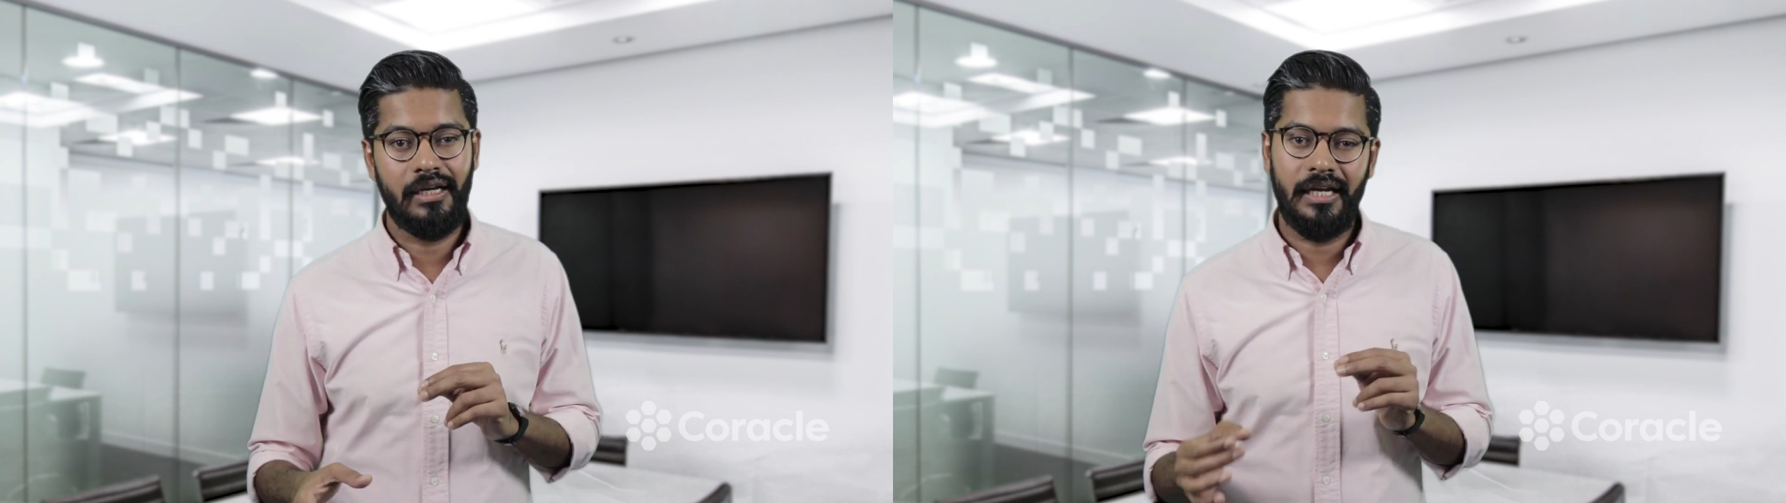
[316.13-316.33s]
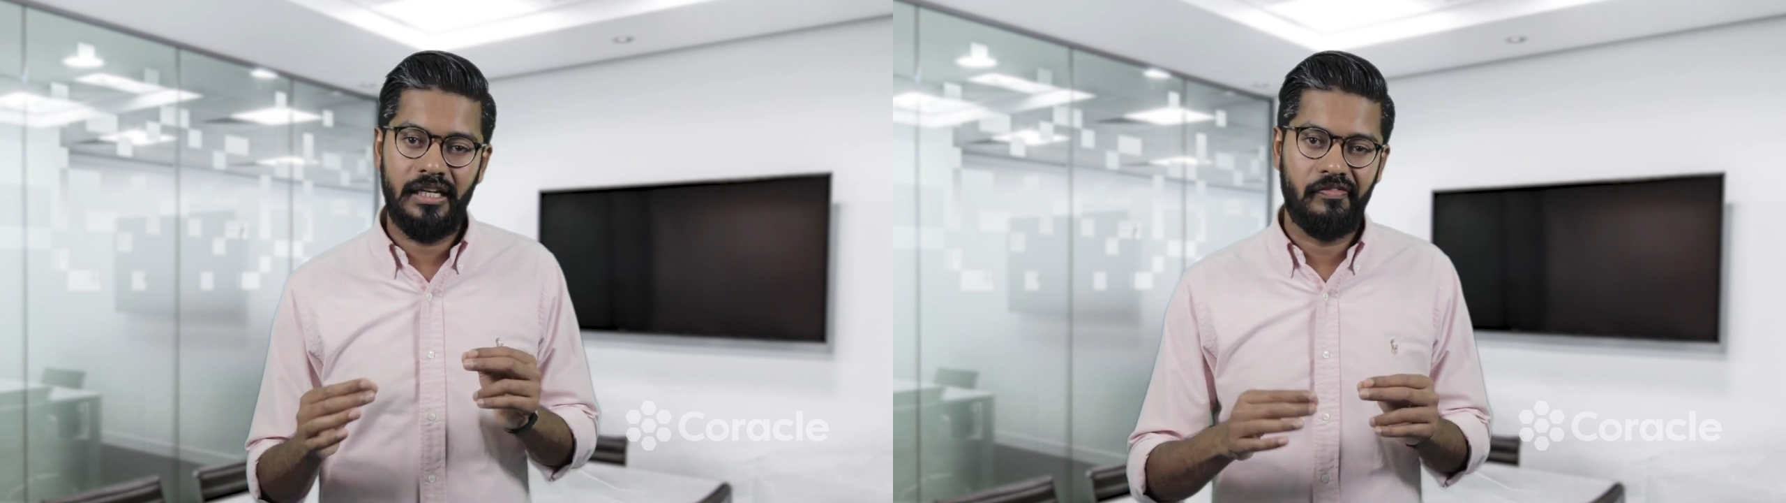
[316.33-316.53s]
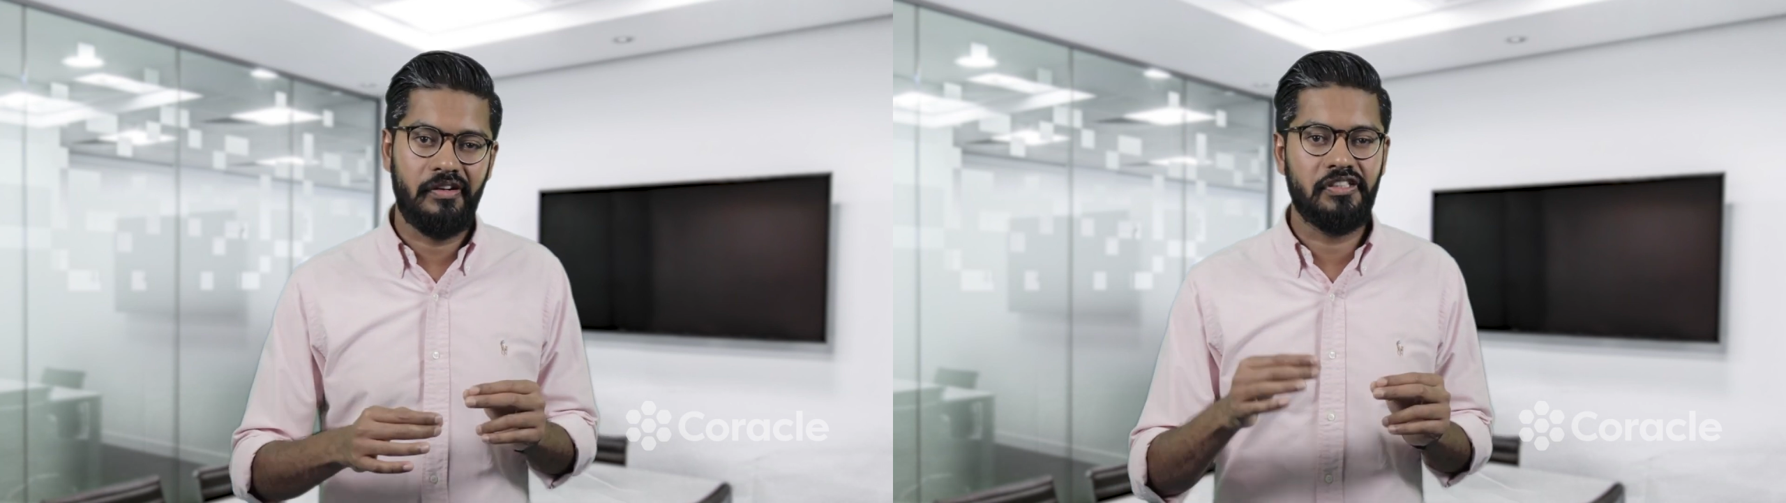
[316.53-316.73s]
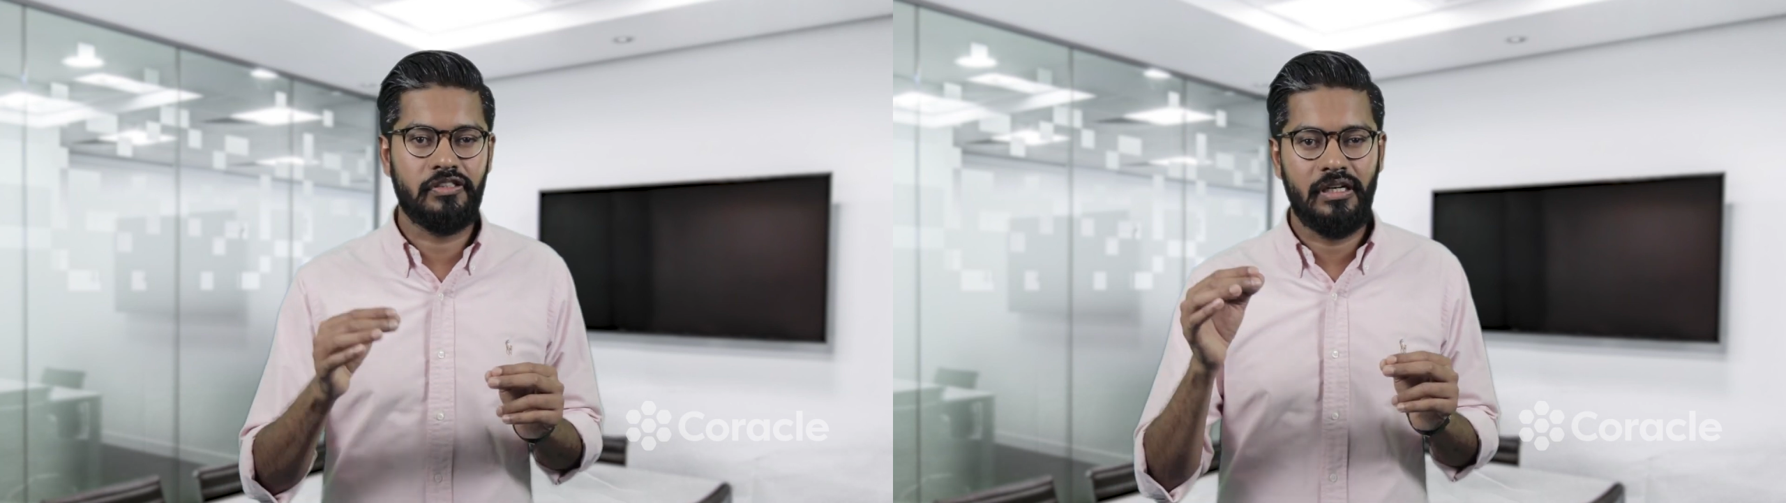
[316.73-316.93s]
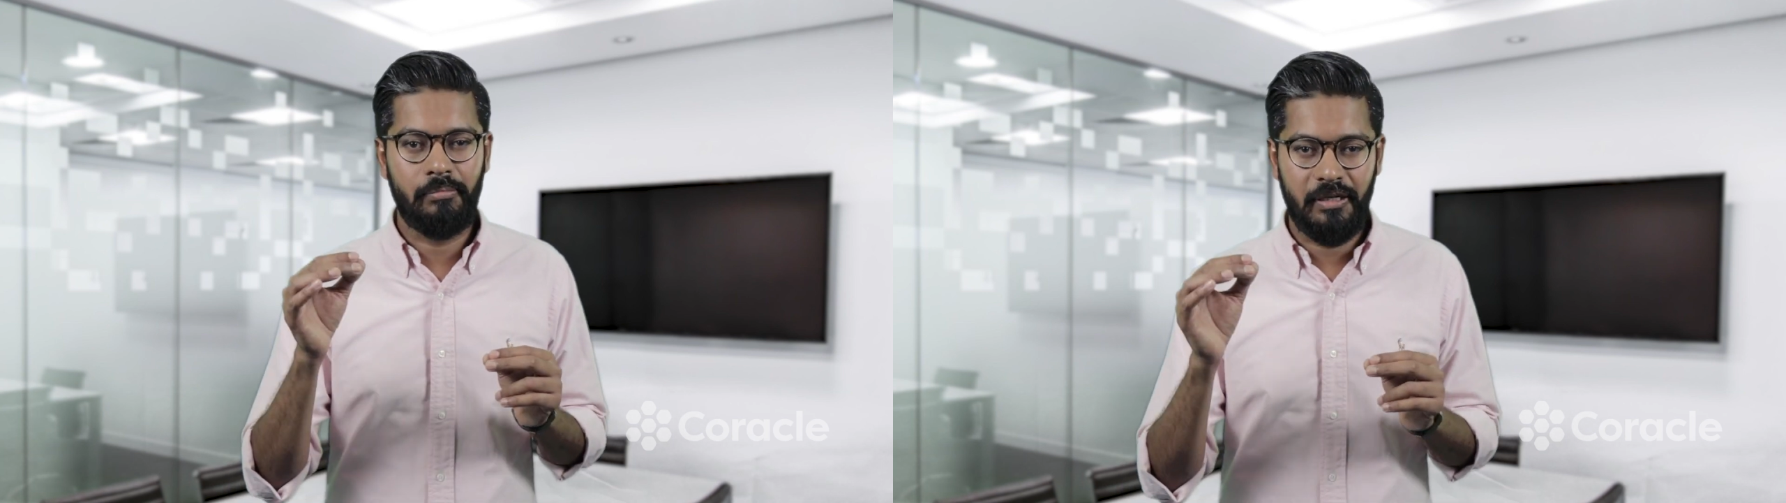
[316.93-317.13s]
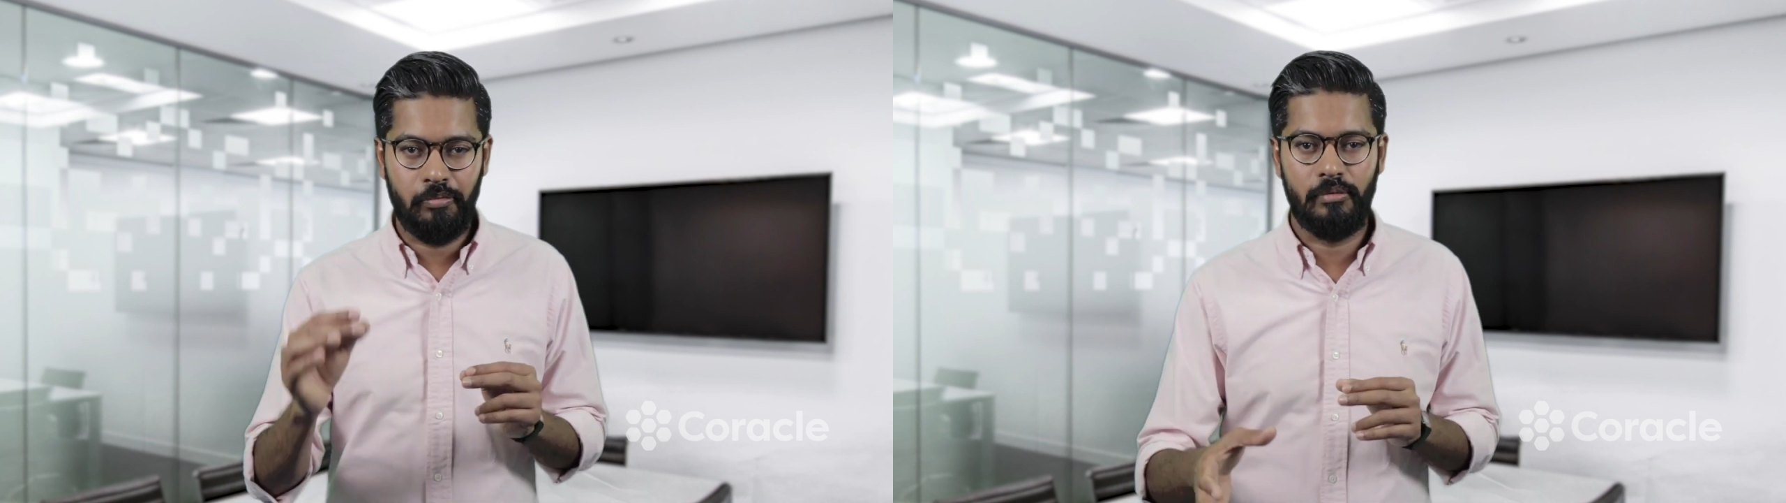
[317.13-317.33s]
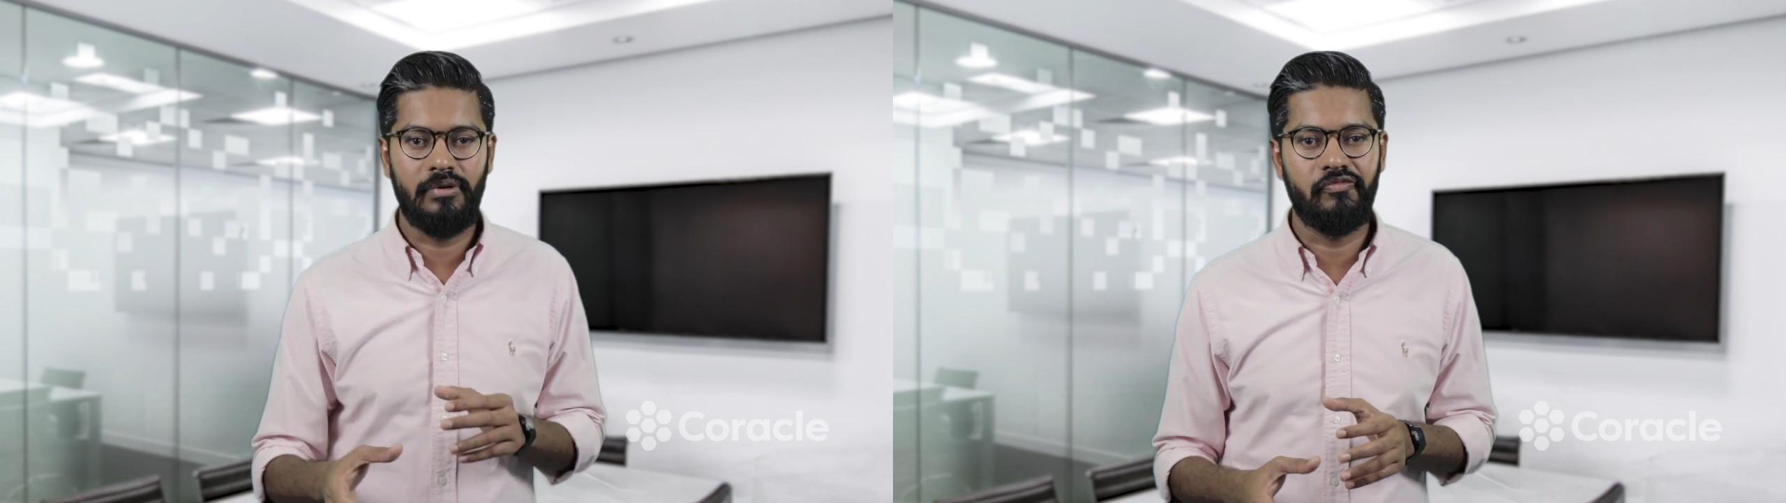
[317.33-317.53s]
and if it is not a big problem